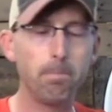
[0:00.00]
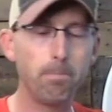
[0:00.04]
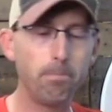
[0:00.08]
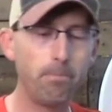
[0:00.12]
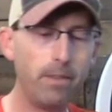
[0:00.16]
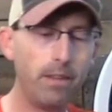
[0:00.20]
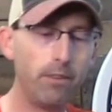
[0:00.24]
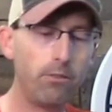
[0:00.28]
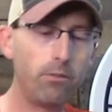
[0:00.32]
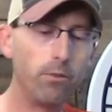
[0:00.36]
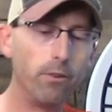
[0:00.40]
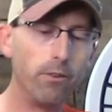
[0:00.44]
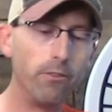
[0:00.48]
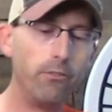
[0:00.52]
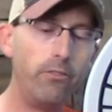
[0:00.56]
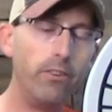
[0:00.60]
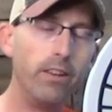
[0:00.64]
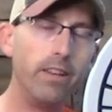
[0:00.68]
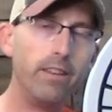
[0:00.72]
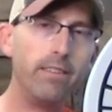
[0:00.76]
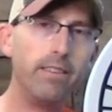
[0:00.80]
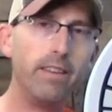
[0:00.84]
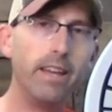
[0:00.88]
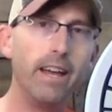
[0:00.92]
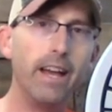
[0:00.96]
this will
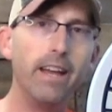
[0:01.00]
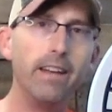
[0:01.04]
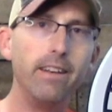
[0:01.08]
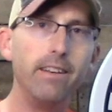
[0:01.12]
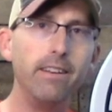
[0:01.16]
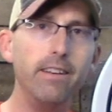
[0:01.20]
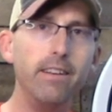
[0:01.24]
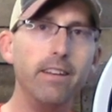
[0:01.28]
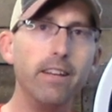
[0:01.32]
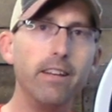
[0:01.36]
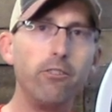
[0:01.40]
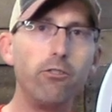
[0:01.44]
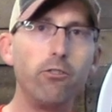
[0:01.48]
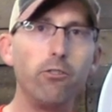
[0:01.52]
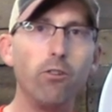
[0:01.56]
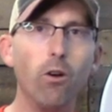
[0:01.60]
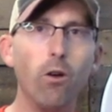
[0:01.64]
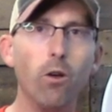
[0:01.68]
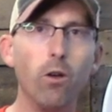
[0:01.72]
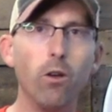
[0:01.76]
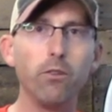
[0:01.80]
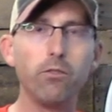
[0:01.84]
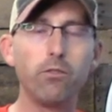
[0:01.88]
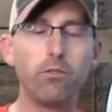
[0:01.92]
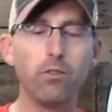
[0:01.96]
fit that niche
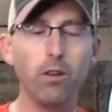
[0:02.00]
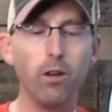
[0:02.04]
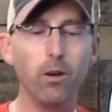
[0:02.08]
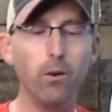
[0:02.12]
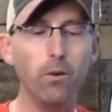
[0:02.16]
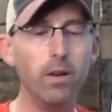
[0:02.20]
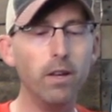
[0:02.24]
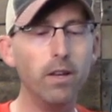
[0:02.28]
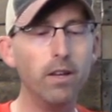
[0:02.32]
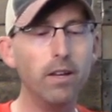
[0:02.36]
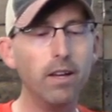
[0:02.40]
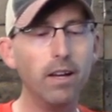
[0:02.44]
also.